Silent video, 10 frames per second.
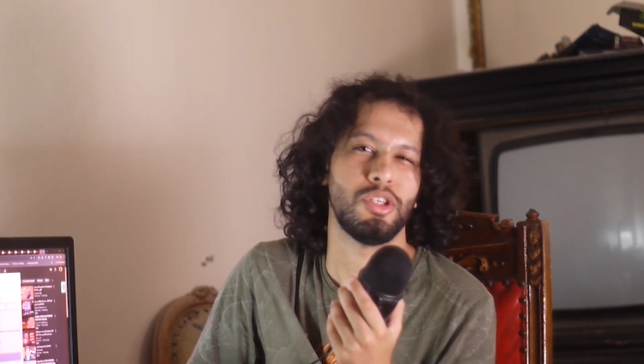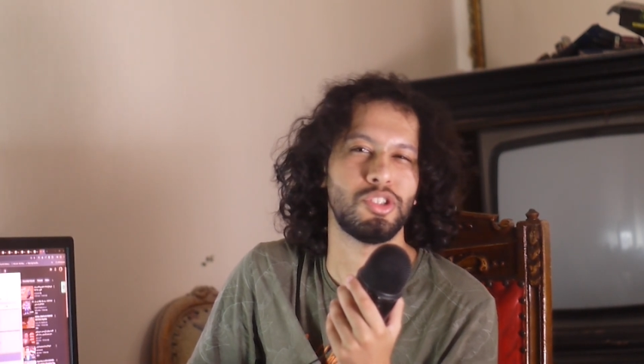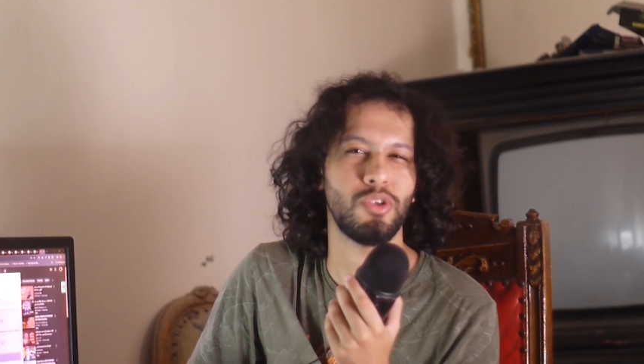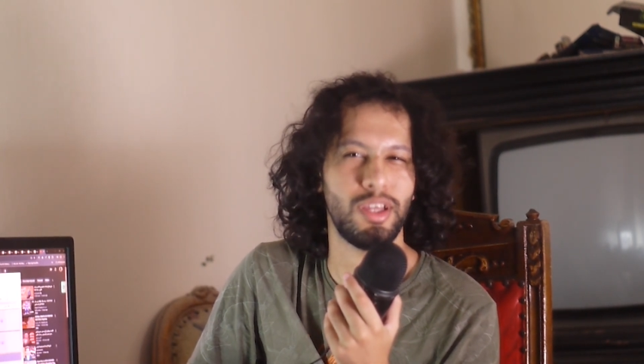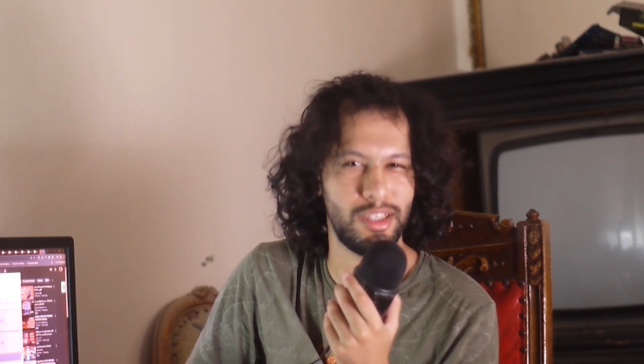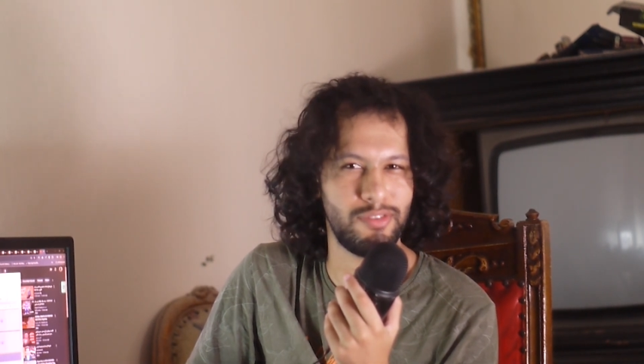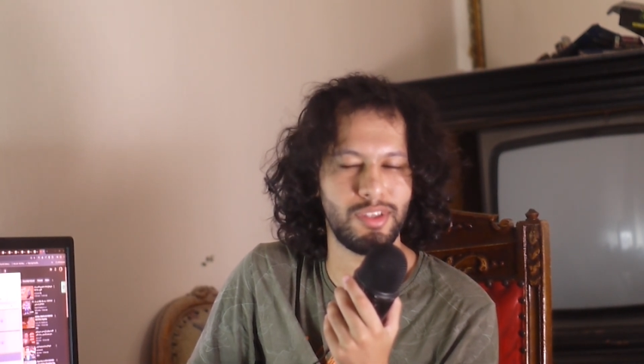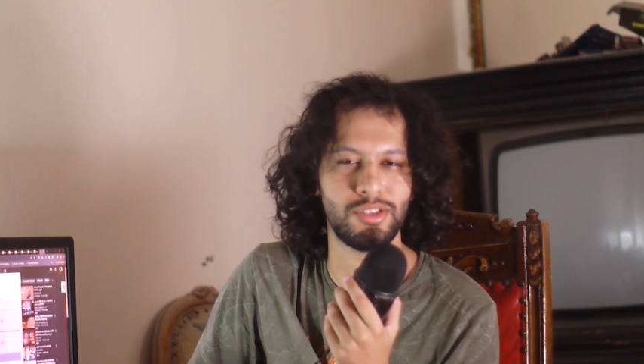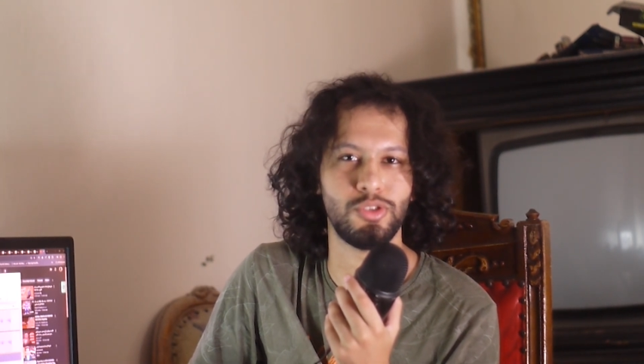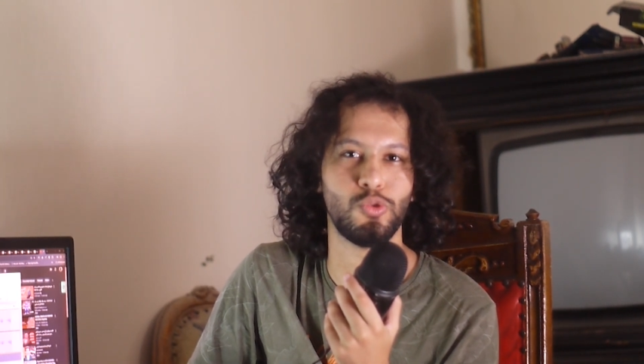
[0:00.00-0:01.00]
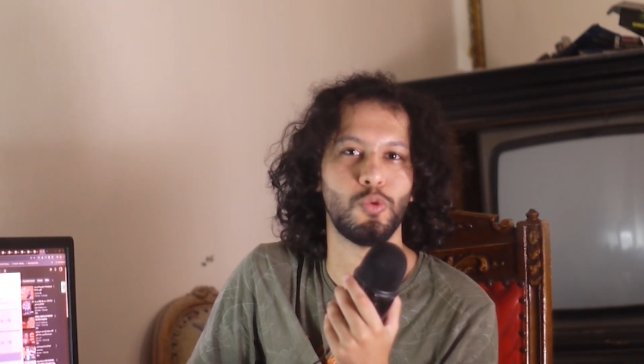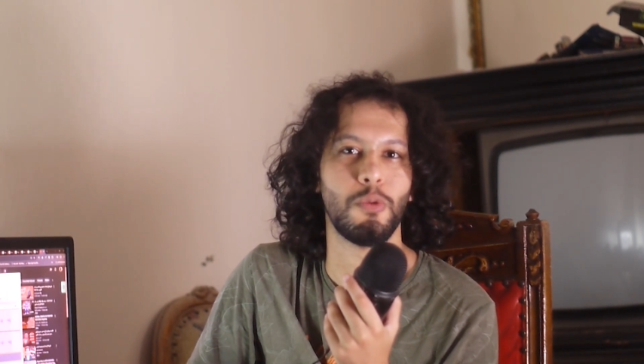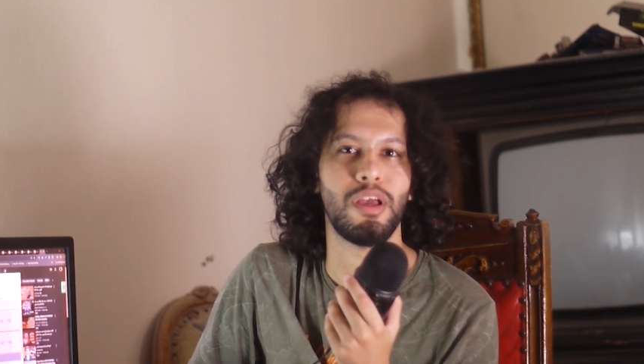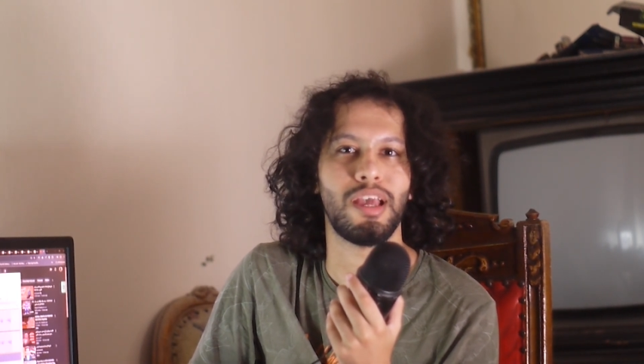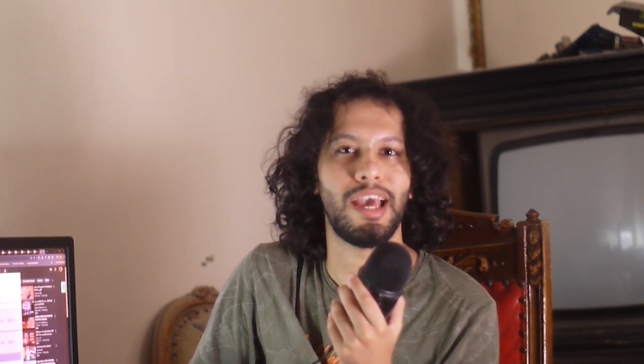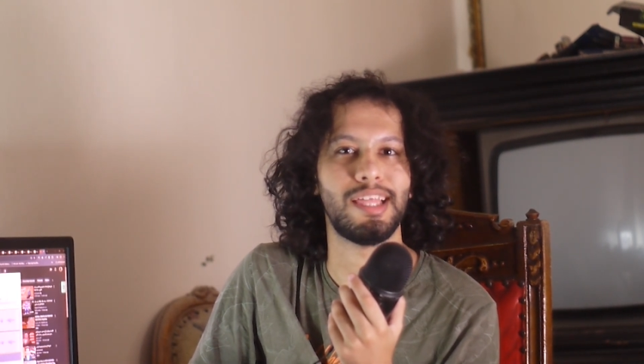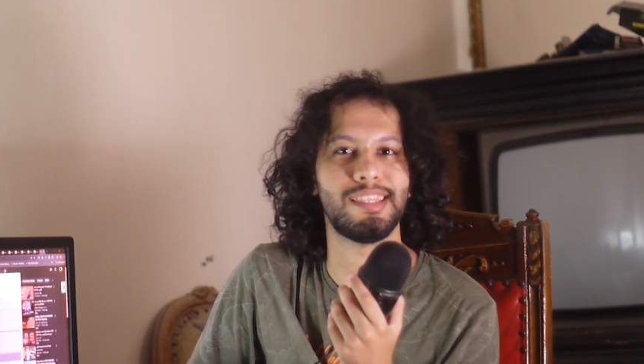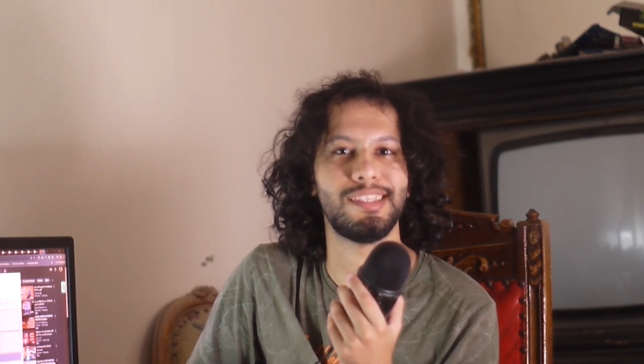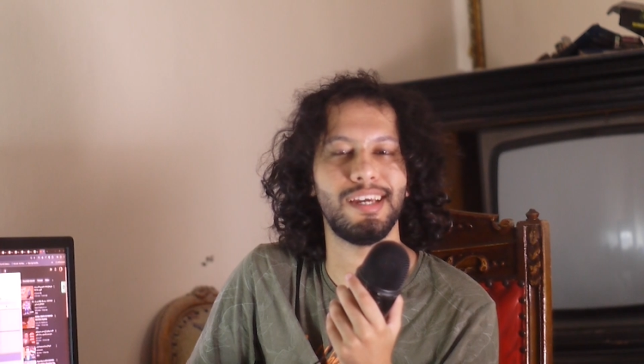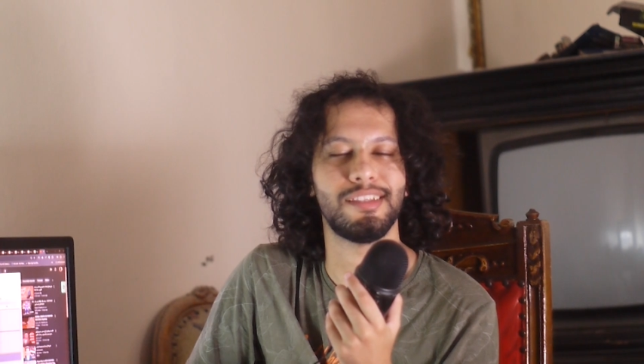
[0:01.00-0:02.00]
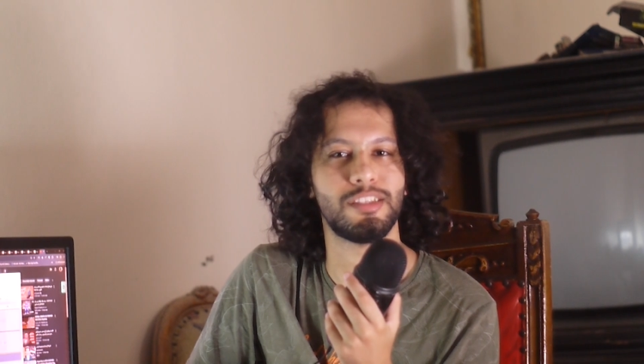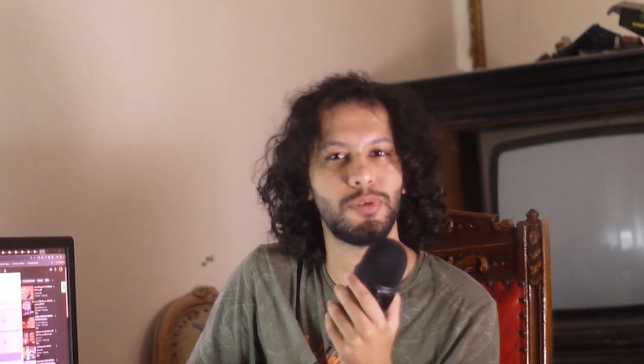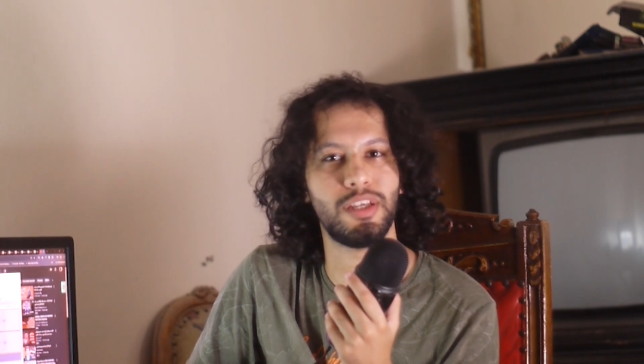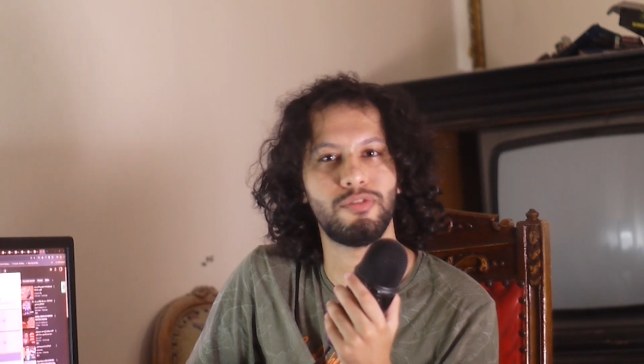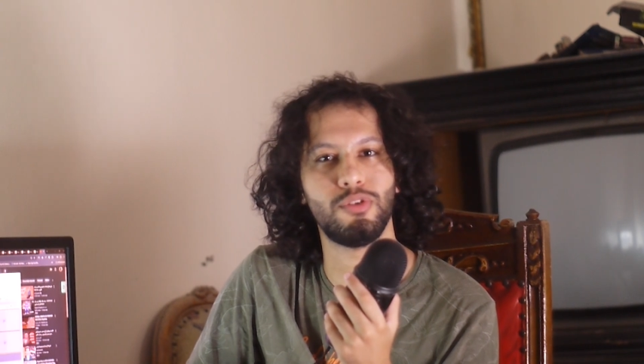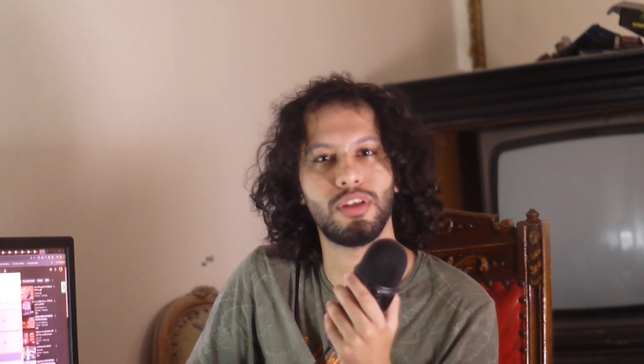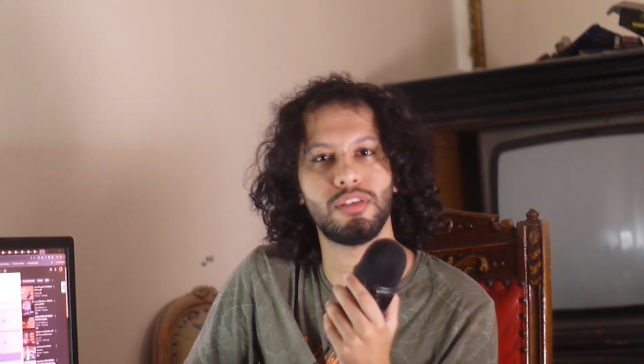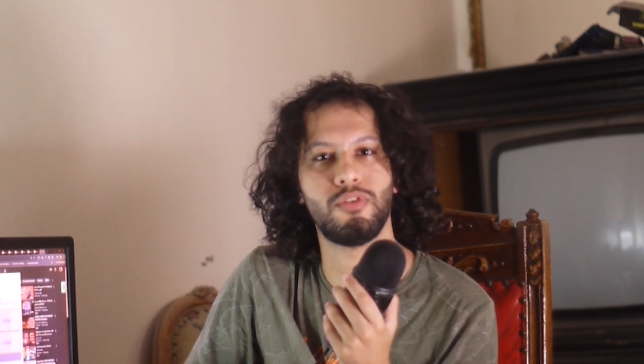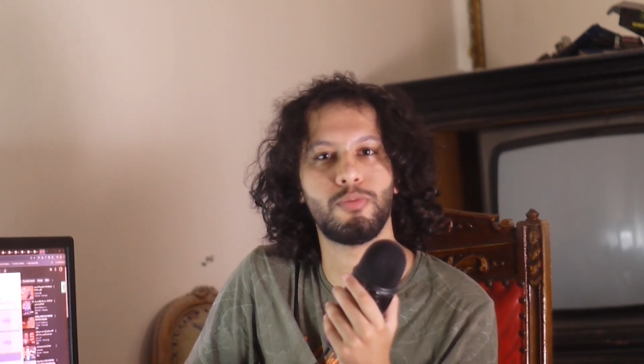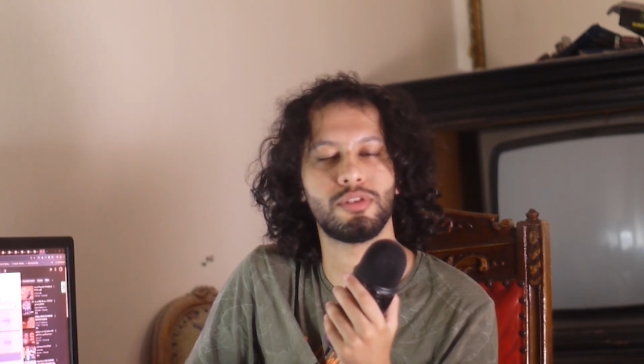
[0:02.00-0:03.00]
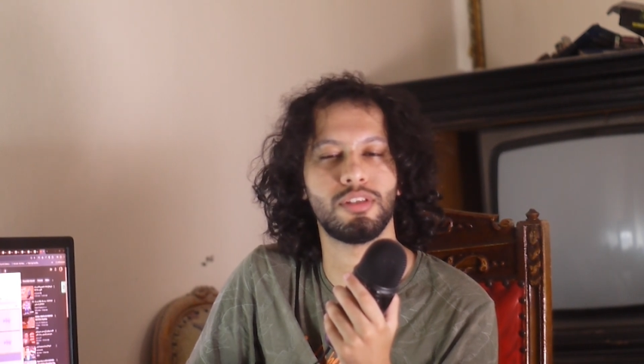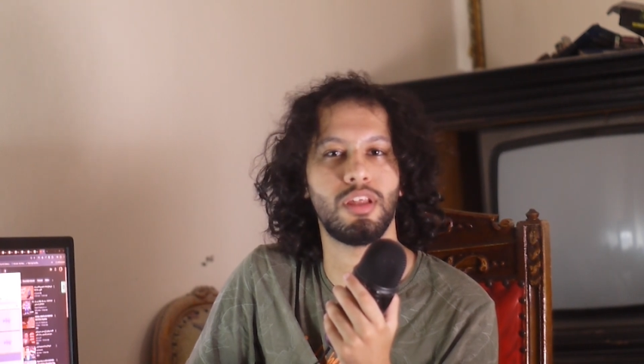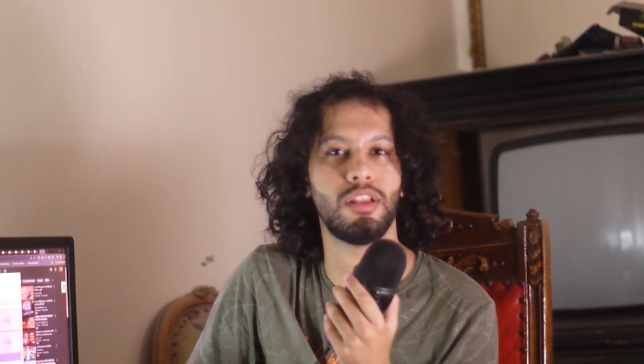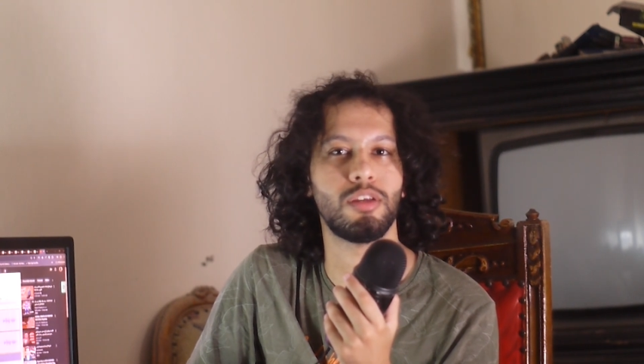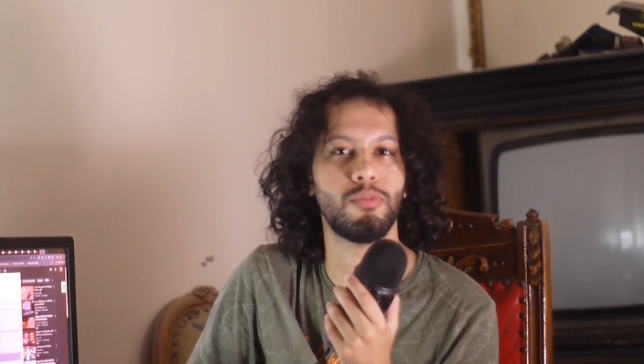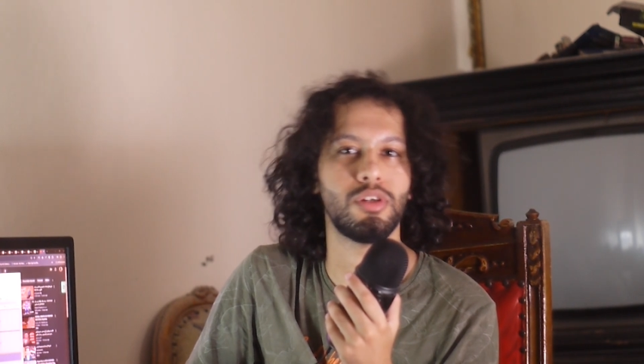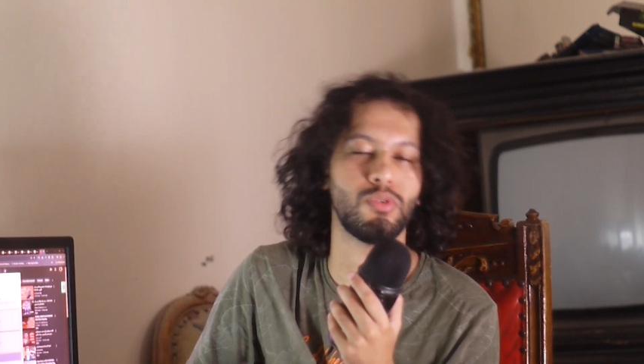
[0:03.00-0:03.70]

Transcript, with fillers: So I'll leave that to you. And yeah, that's been it. If you like the video, press on that like button.